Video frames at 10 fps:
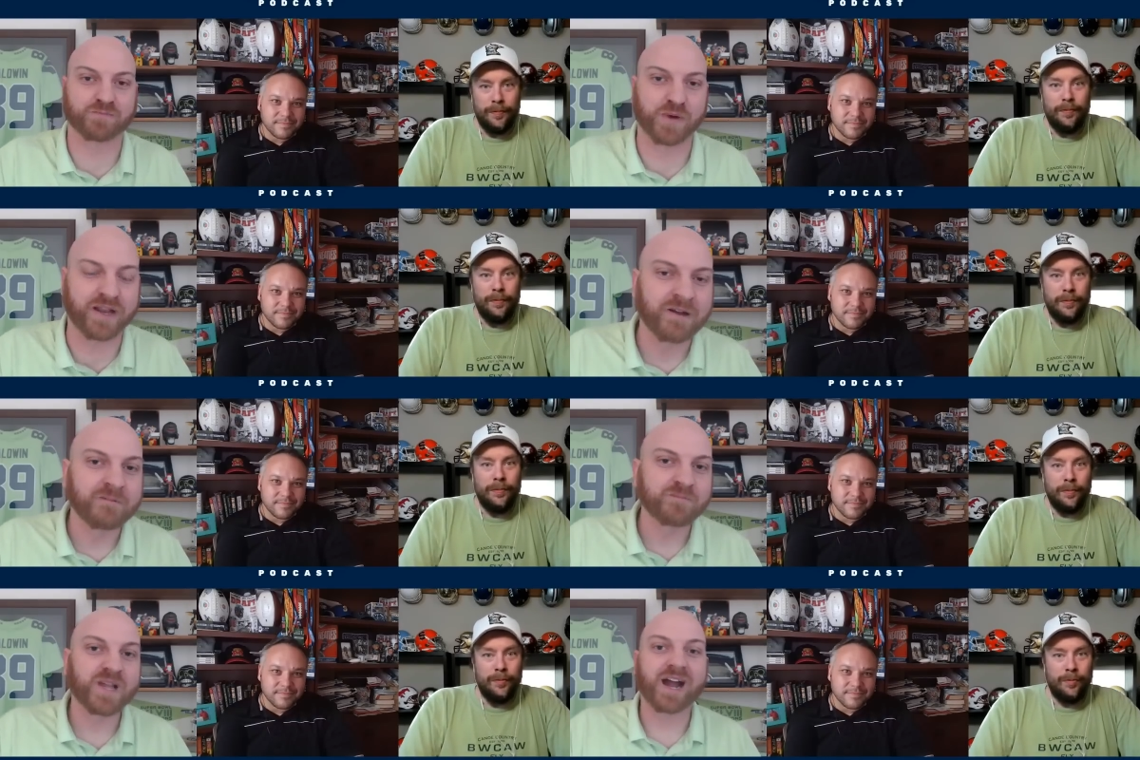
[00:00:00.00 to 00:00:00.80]
Speaker 1: But
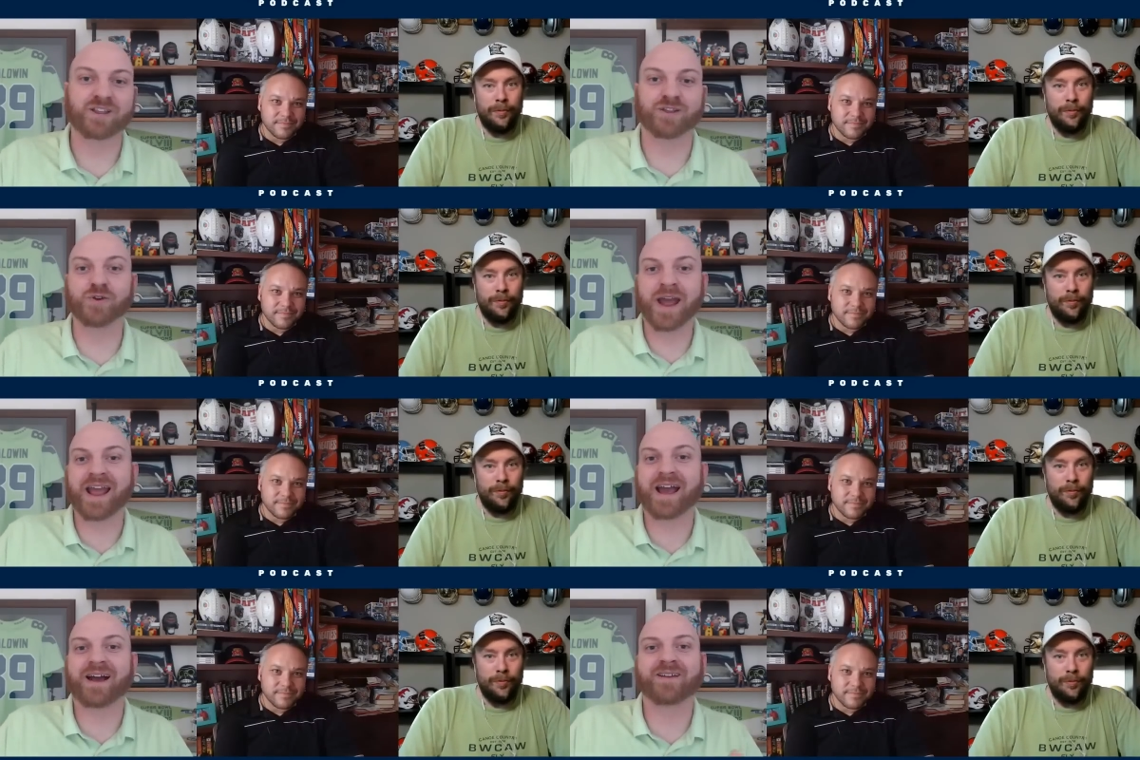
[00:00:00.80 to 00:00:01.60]
you
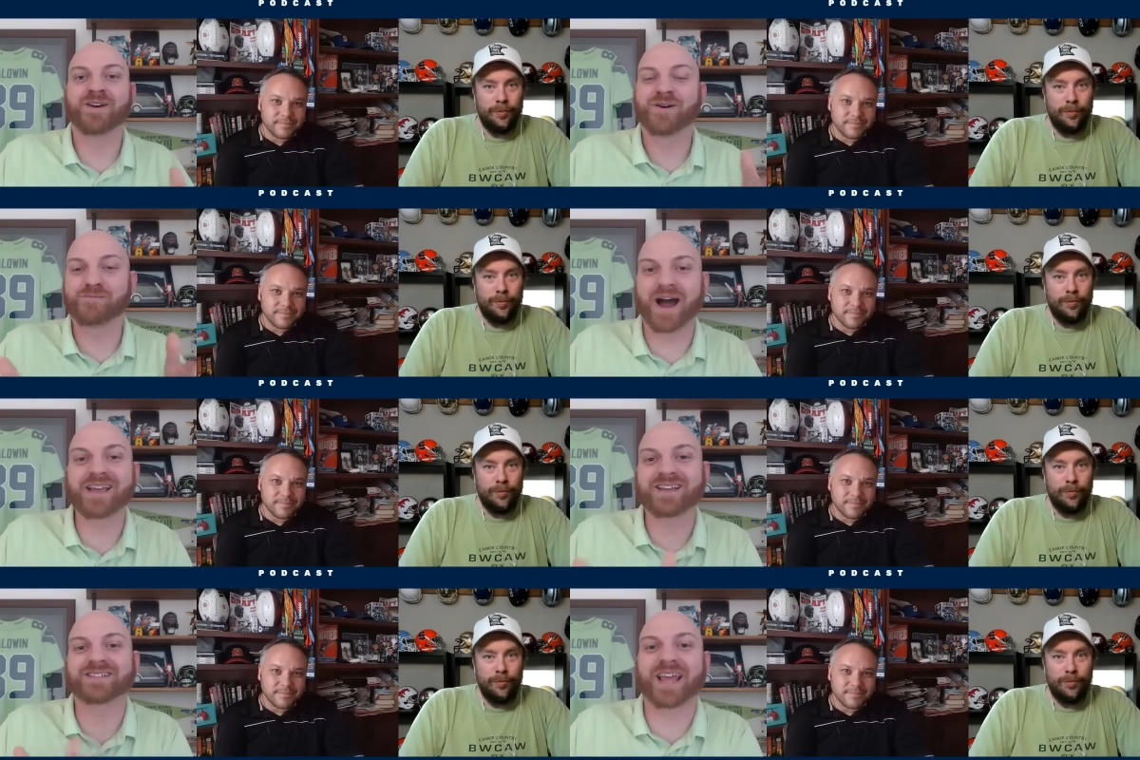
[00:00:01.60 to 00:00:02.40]
had
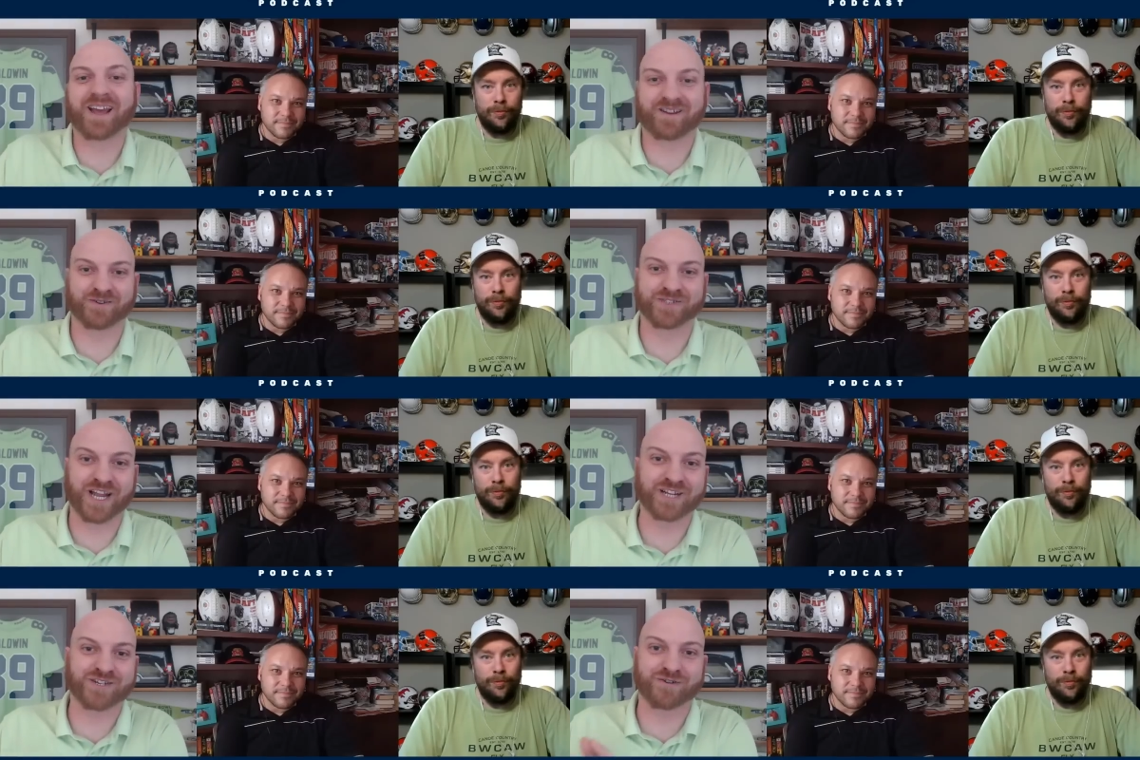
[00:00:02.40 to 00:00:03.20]
Mike Daniels
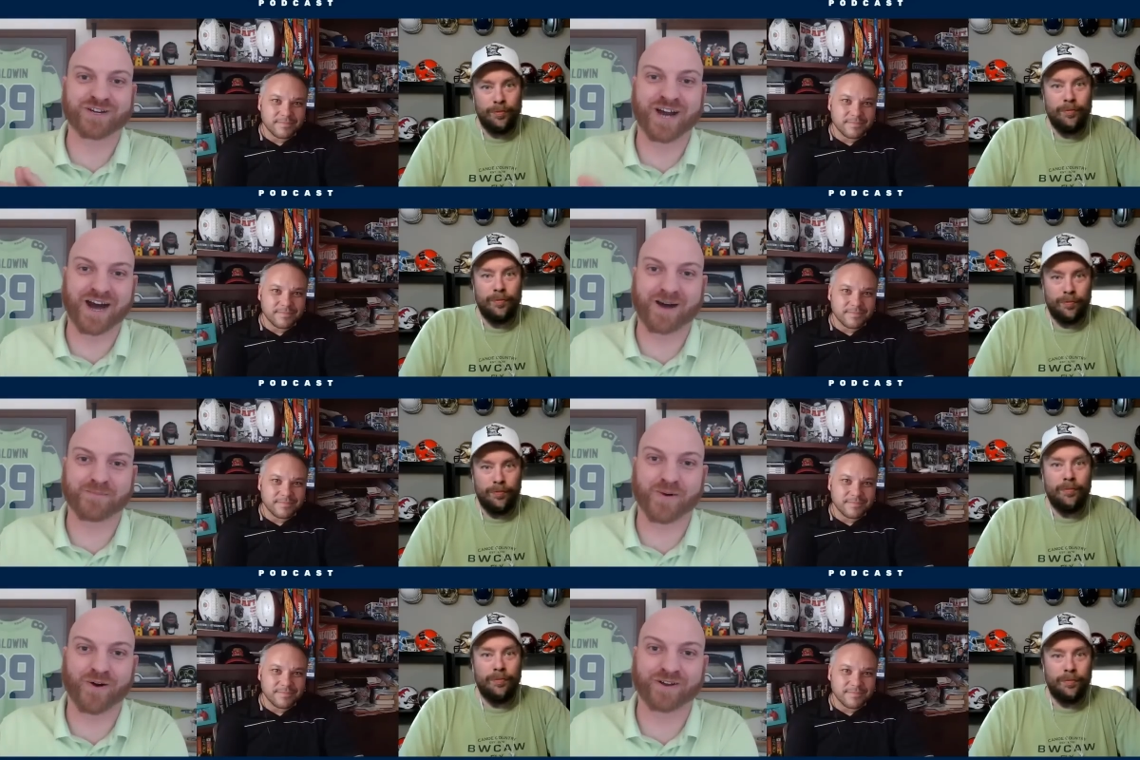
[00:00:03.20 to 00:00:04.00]
as your
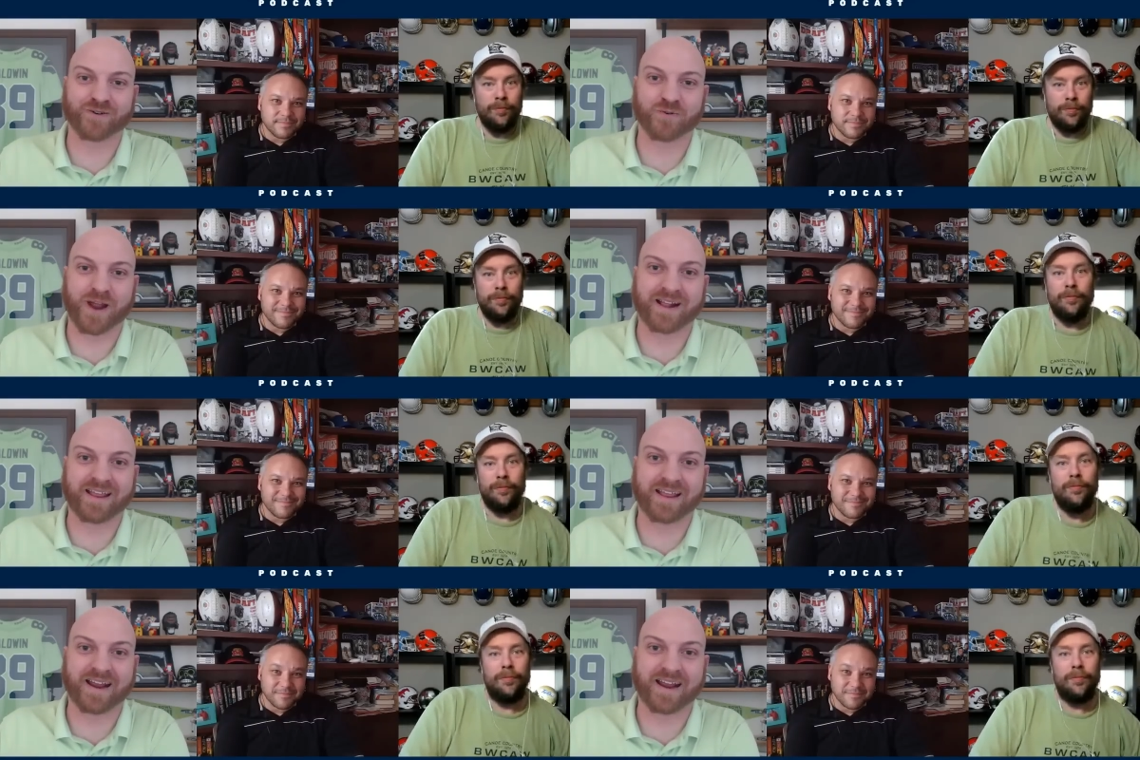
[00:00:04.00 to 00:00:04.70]
comp on your ranking,